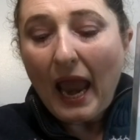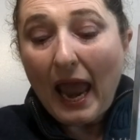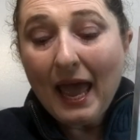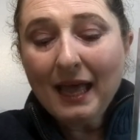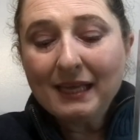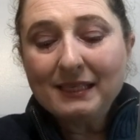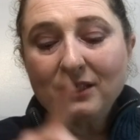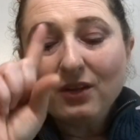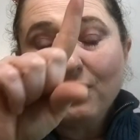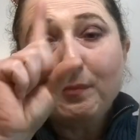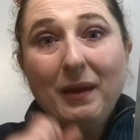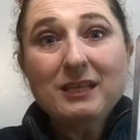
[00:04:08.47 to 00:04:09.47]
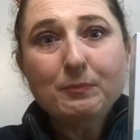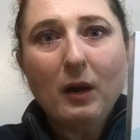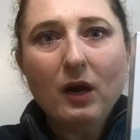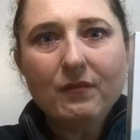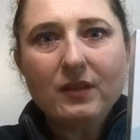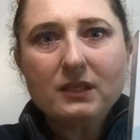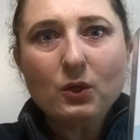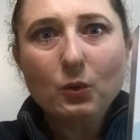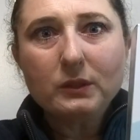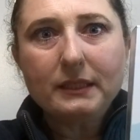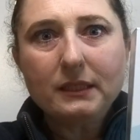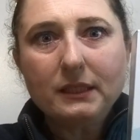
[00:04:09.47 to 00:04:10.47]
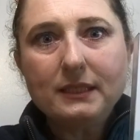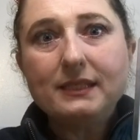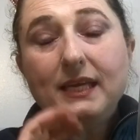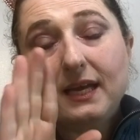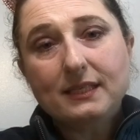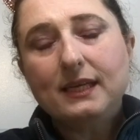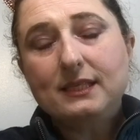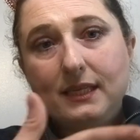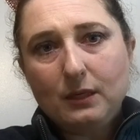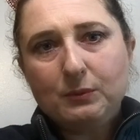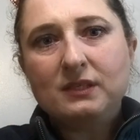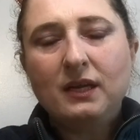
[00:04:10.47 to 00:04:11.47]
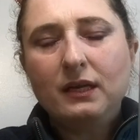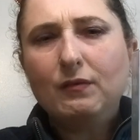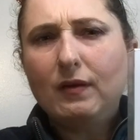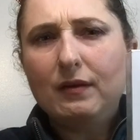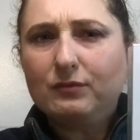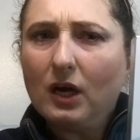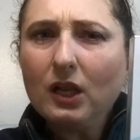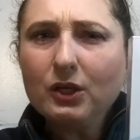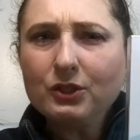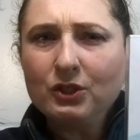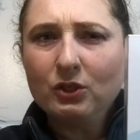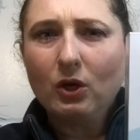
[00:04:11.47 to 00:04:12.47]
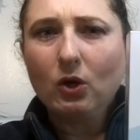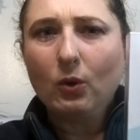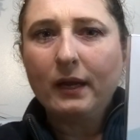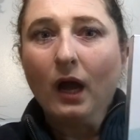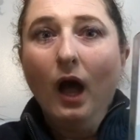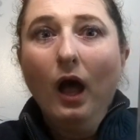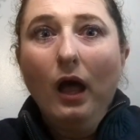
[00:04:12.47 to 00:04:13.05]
And the best part of this whole deal is, yes, I said it was $95, and you're all going,